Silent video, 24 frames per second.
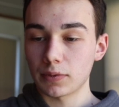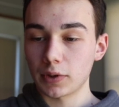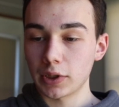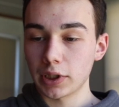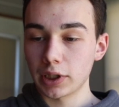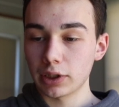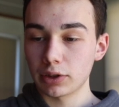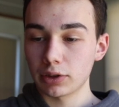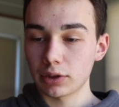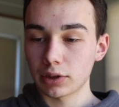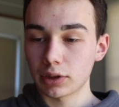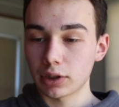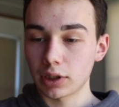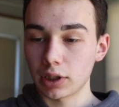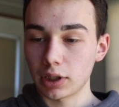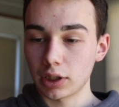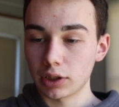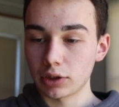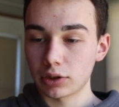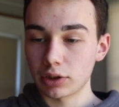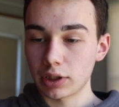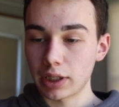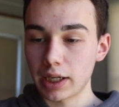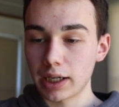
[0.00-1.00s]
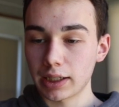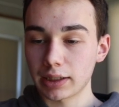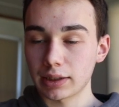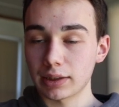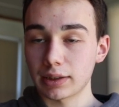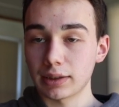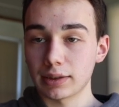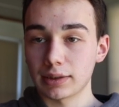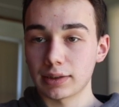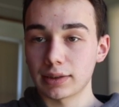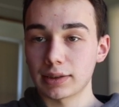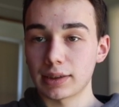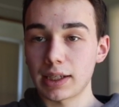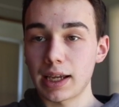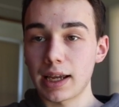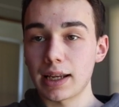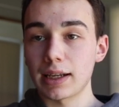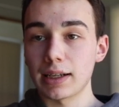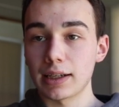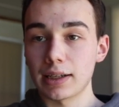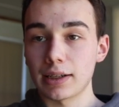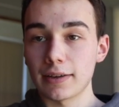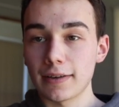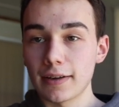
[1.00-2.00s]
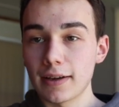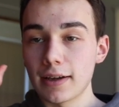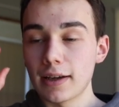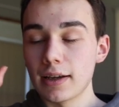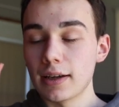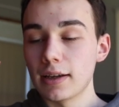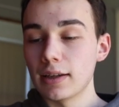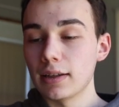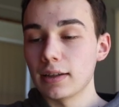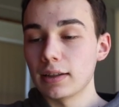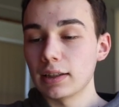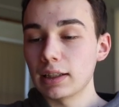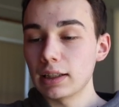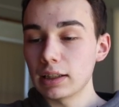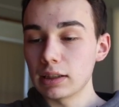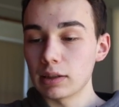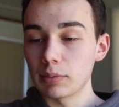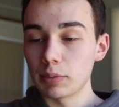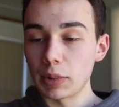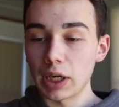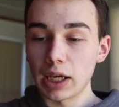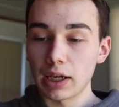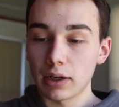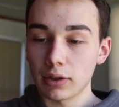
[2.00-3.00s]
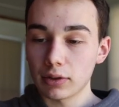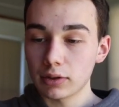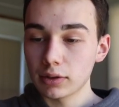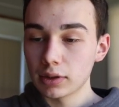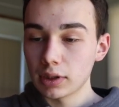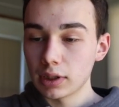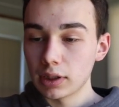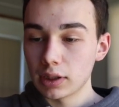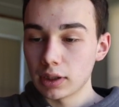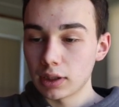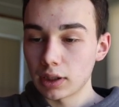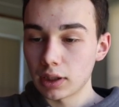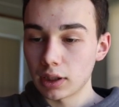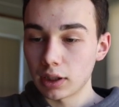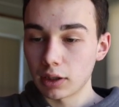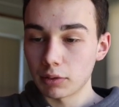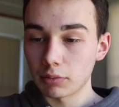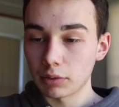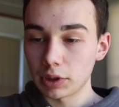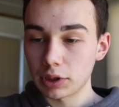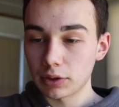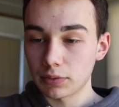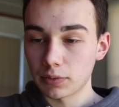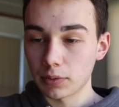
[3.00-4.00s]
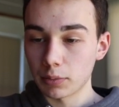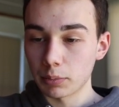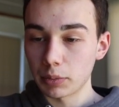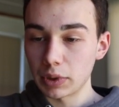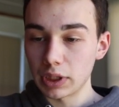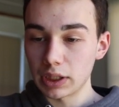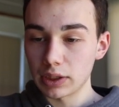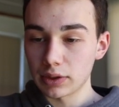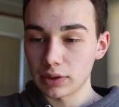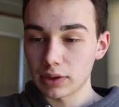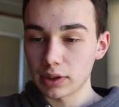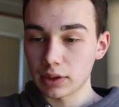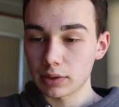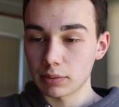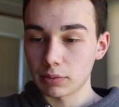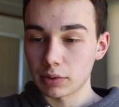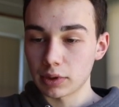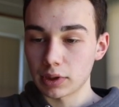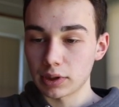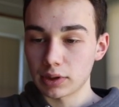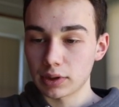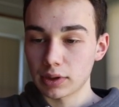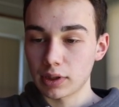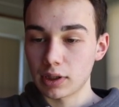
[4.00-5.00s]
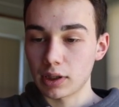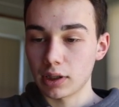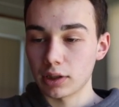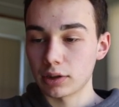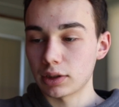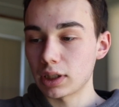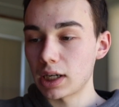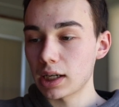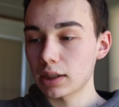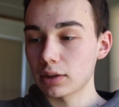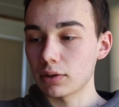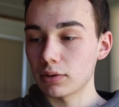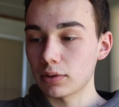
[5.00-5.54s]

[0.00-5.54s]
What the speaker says: find your contract send email, which for me is this one. It's contract